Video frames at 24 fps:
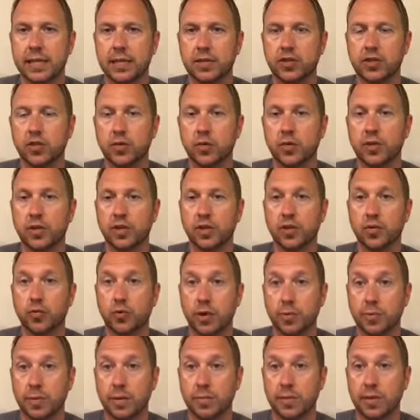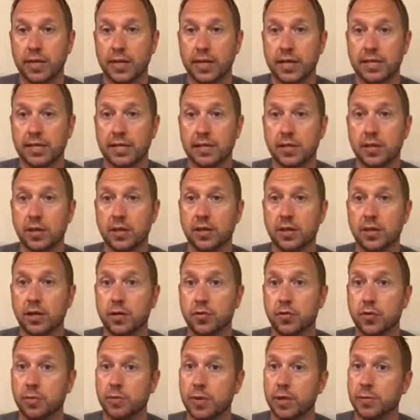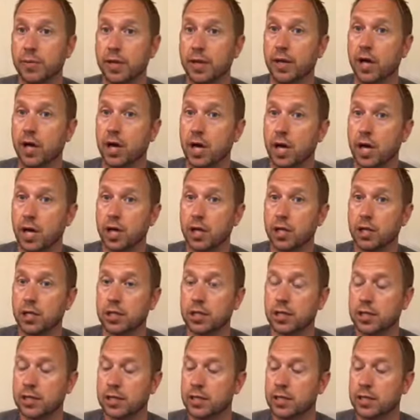2 of the 3 might be easy. The third one might be hard.